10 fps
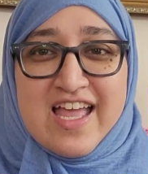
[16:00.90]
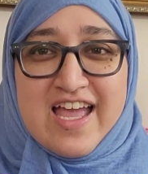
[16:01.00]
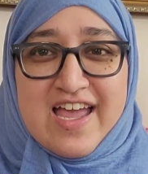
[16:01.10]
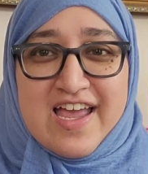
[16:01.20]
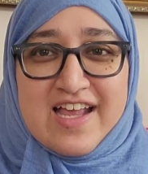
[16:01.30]

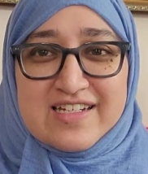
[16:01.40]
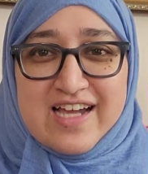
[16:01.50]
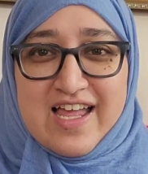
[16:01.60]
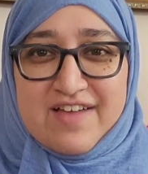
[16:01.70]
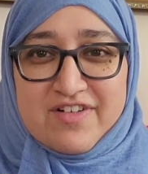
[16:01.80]
and
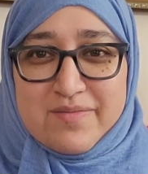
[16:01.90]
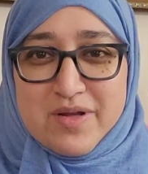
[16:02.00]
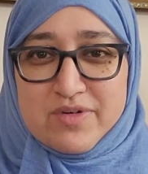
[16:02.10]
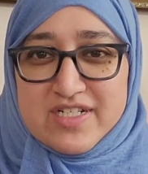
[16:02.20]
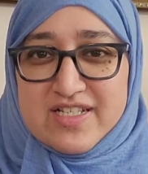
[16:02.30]
I have it on
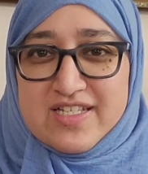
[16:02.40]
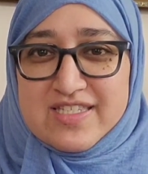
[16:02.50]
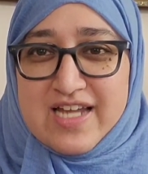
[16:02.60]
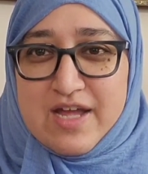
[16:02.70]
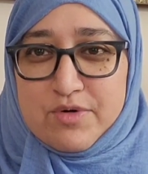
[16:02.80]
my wish
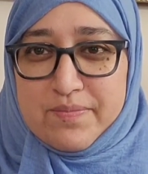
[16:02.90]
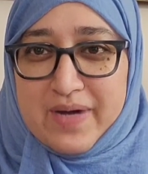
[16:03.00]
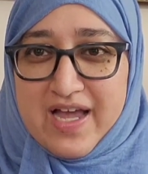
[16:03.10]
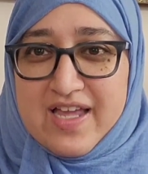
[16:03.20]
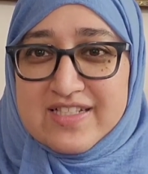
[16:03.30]
list. I will
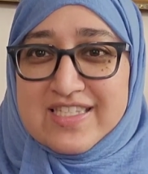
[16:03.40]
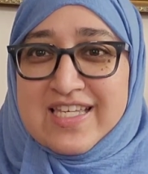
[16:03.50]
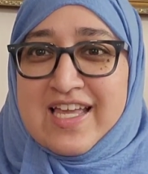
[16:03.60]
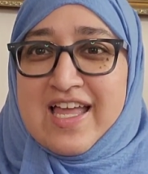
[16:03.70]
buy it